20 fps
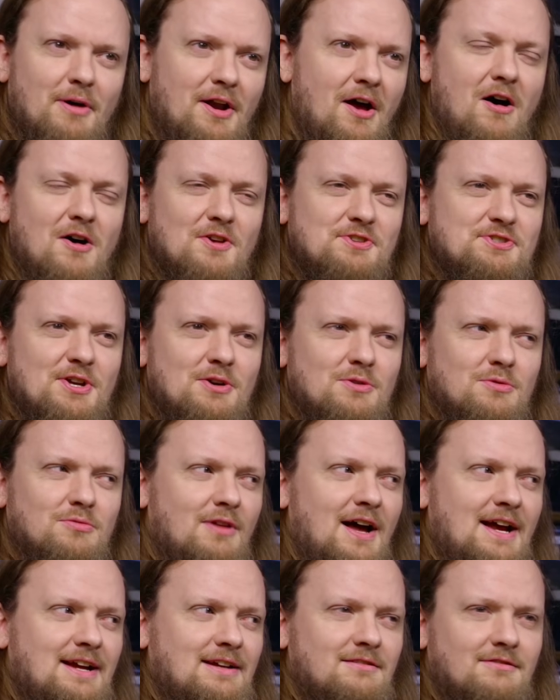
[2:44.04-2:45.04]
but also
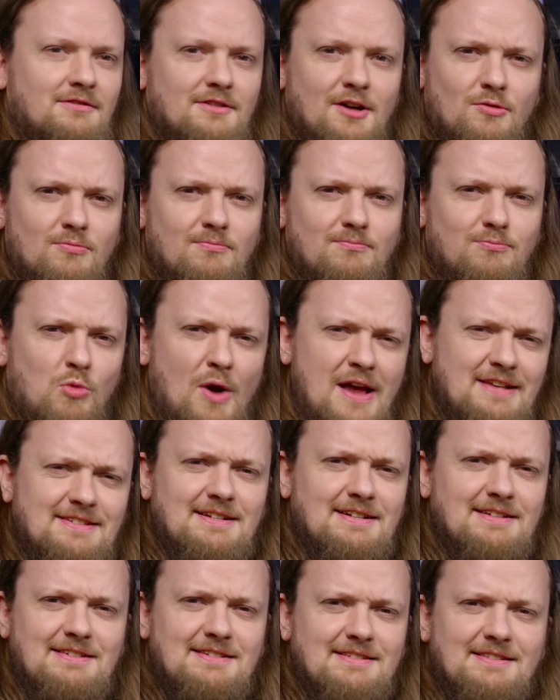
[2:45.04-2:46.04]
like the
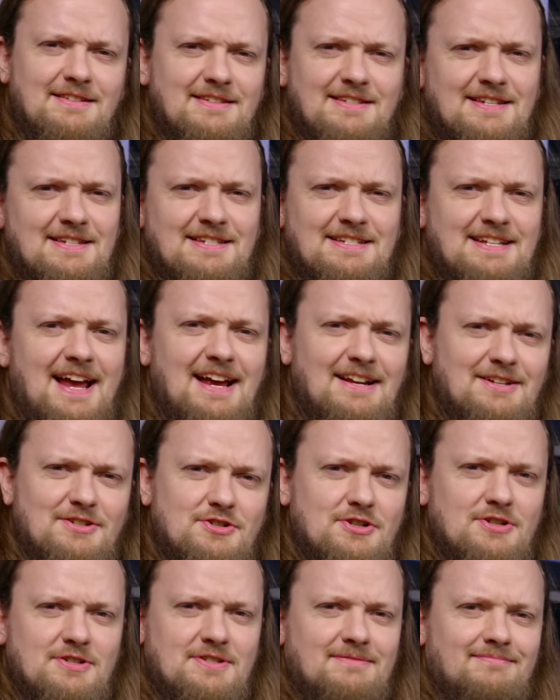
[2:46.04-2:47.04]
resonance and the sustain is
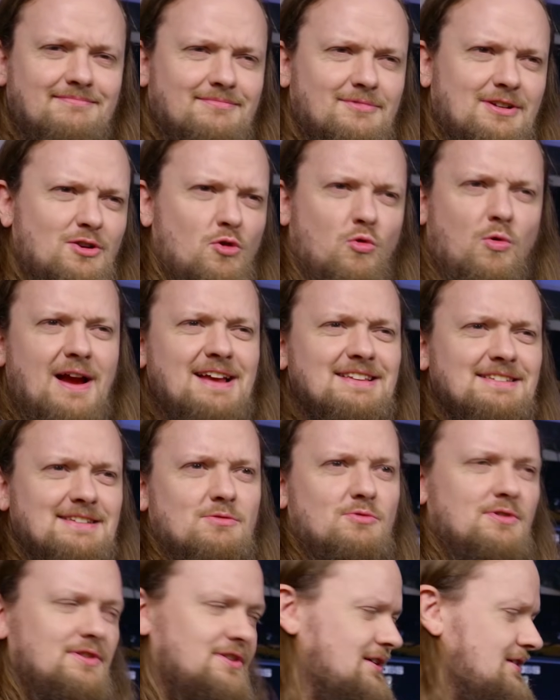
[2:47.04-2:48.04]
just crazy
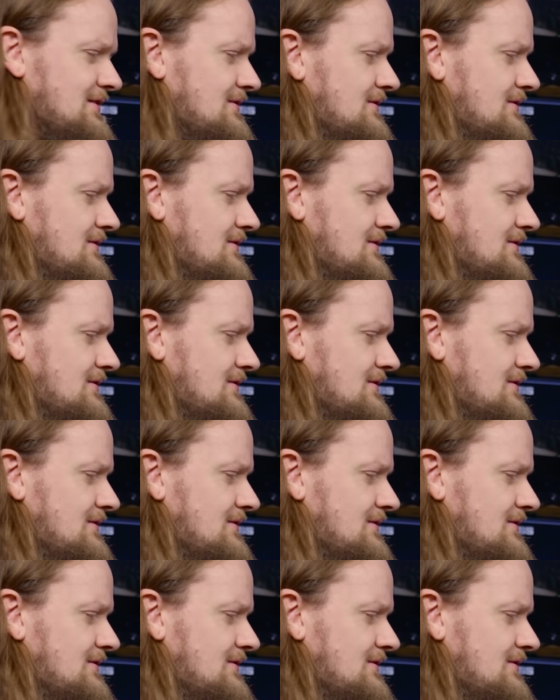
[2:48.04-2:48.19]
with it.